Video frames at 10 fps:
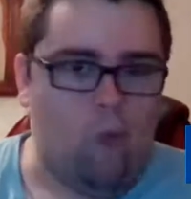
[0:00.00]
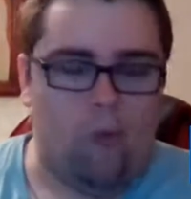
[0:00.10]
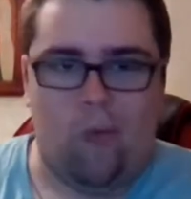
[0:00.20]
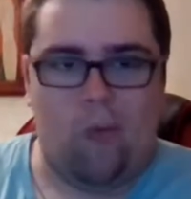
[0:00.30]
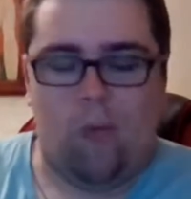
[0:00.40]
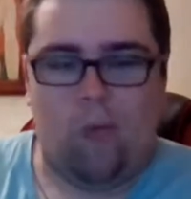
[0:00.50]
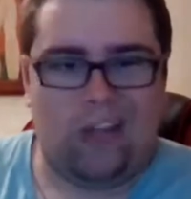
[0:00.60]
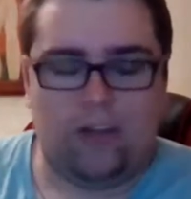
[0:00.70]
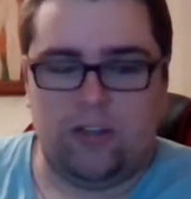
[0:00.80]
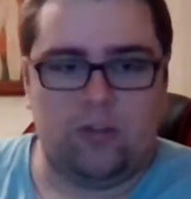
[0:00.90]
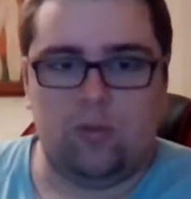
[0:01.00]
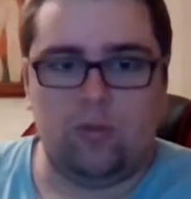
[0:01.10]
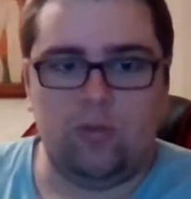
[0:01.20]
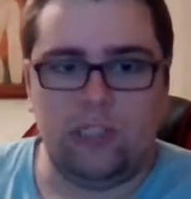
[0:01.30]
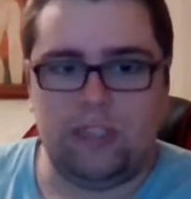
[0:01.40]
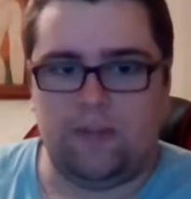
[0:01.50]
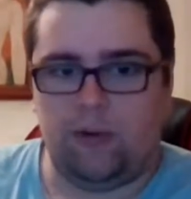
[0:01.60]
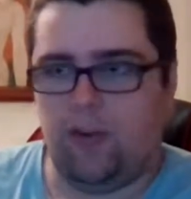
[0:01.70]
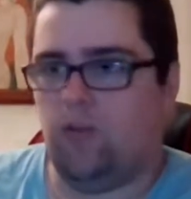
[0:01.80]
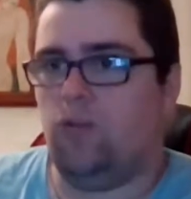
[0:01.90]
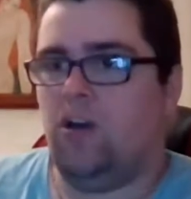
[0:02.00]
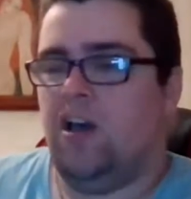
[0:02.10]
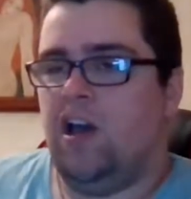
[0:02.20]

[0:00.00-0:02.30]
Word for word: what are the to dos for you?